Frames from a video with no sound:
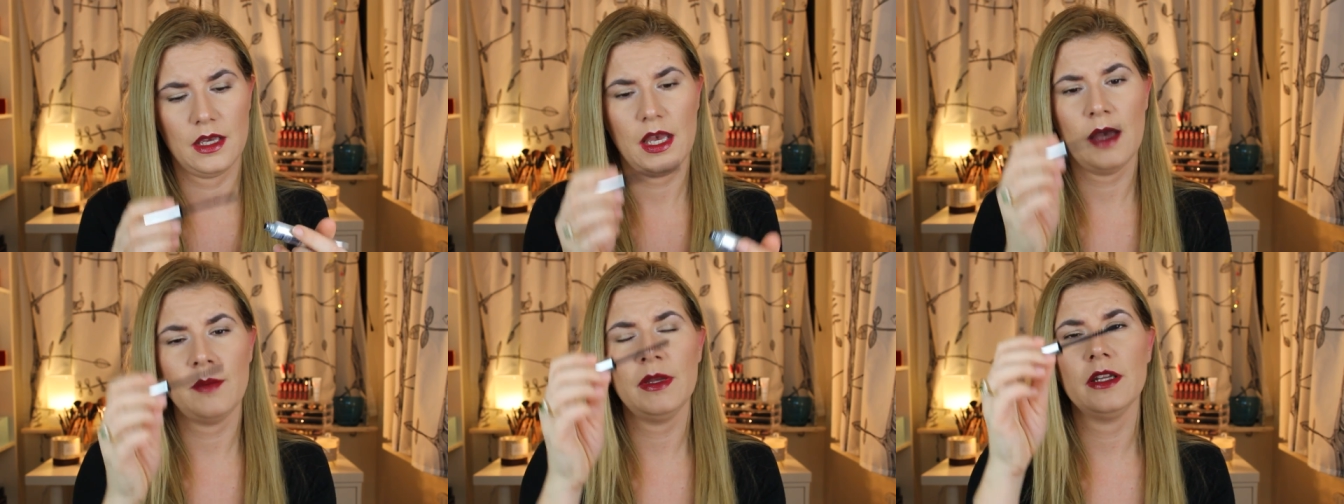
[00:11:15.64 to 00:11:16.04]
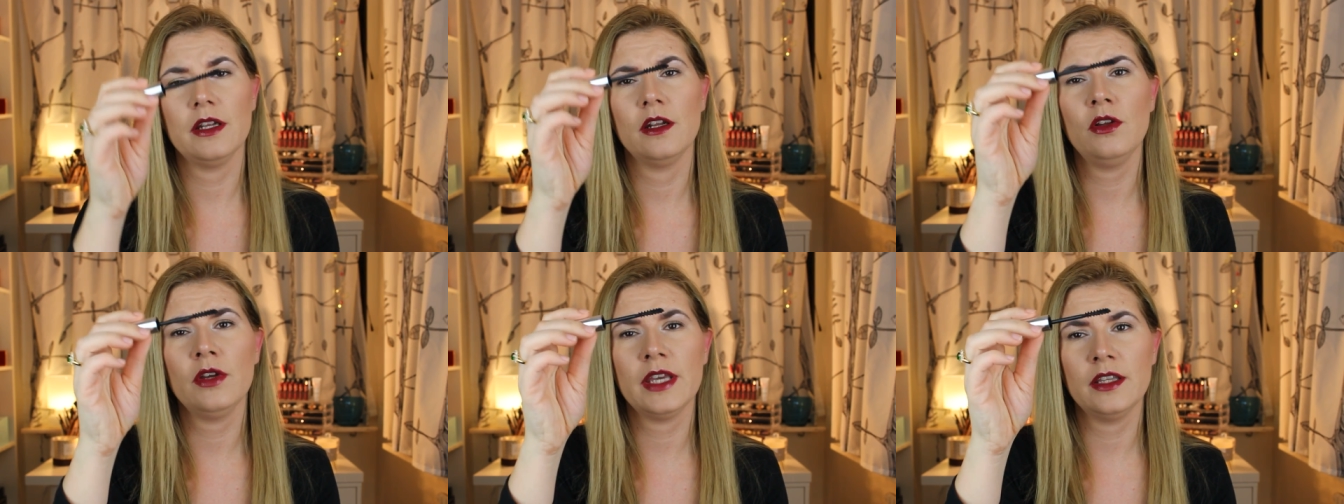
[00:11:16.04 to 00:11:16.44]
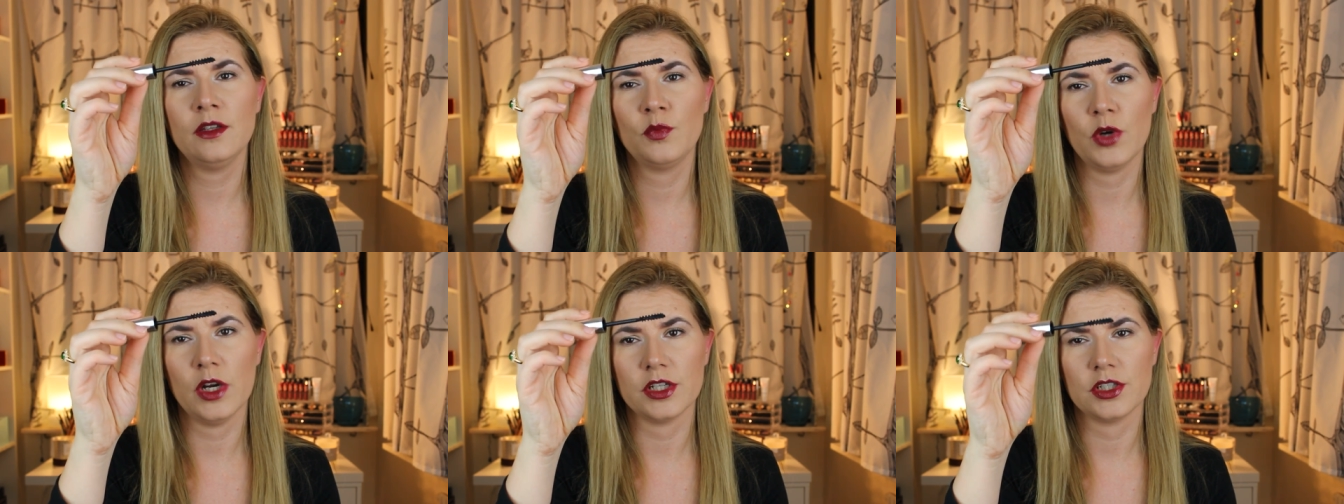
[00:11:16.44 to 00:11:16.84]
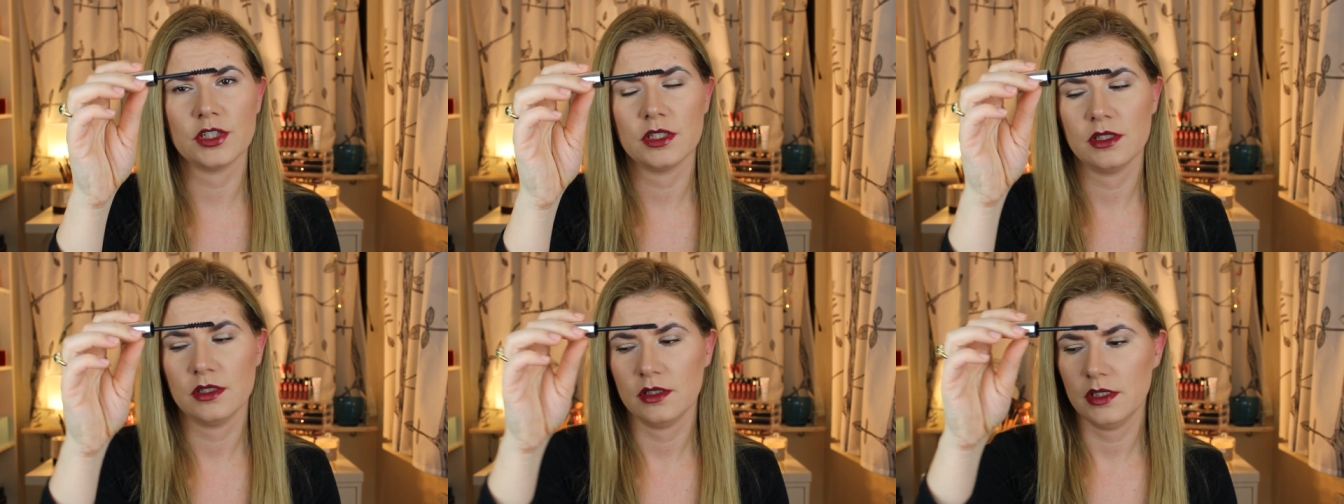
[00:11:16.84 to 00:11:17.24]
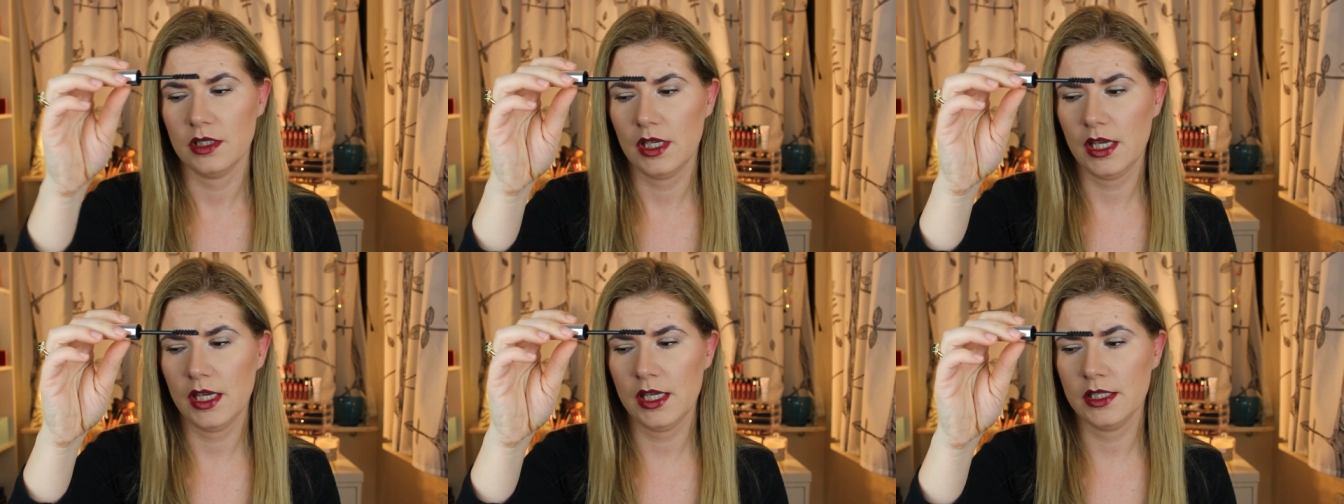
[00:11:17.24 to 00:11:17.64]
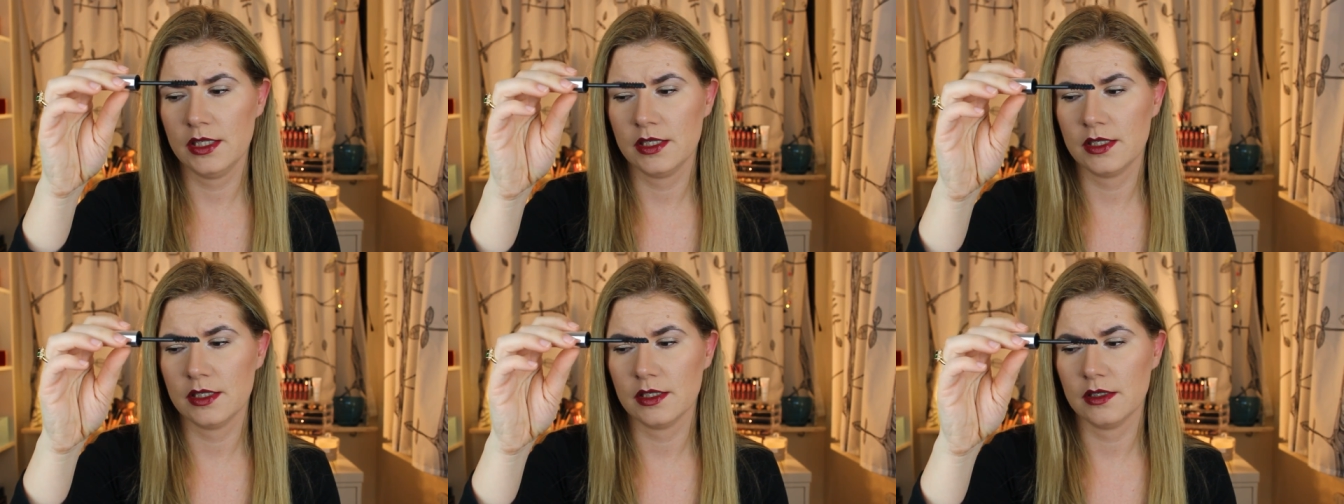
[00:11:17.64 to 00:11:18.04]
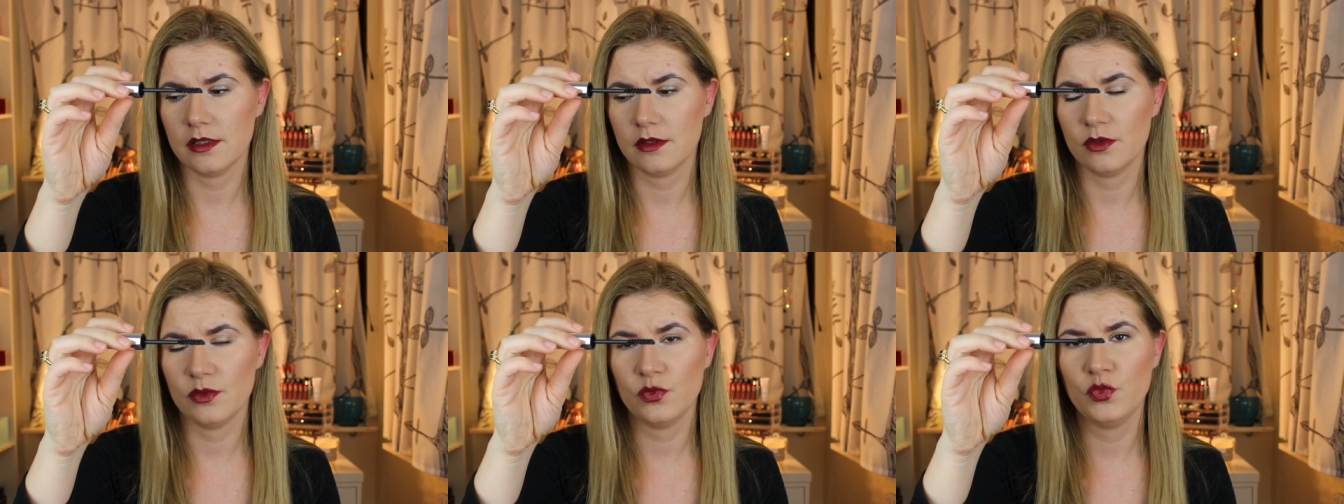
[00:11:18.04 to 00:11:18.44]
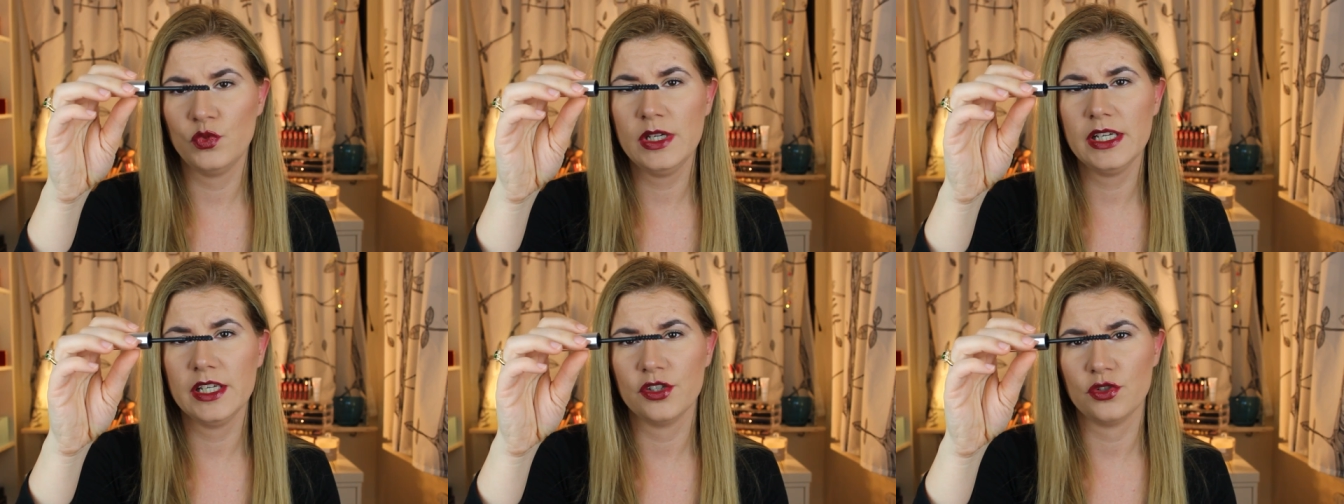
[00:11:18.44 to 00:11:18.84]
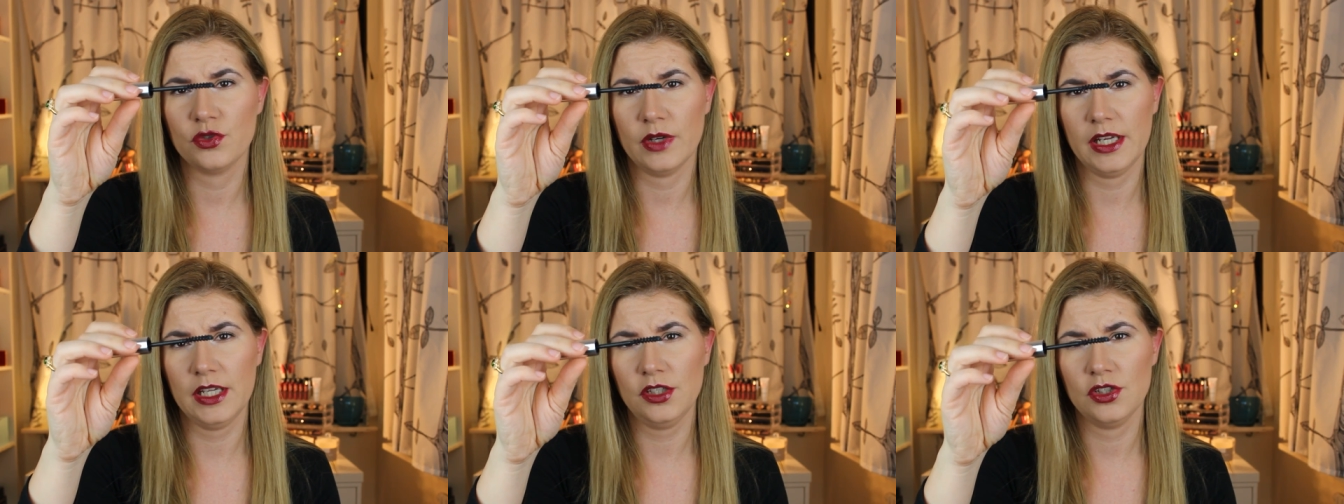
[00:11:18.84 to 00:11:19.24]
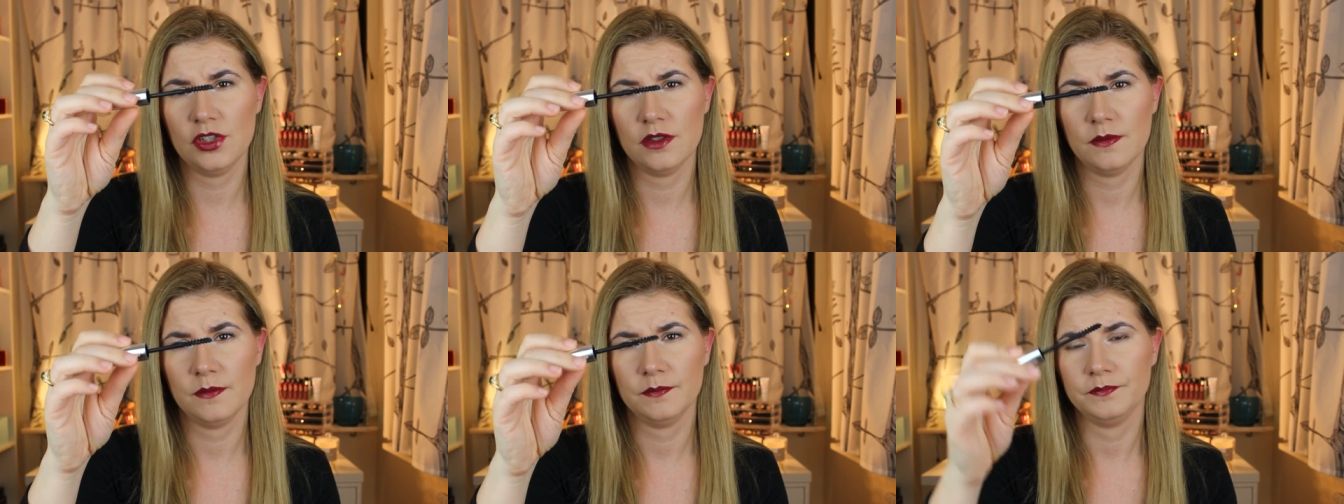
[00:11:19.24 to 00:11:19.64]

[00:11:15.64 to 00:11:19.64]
I mean, look at the brush. It's really strange.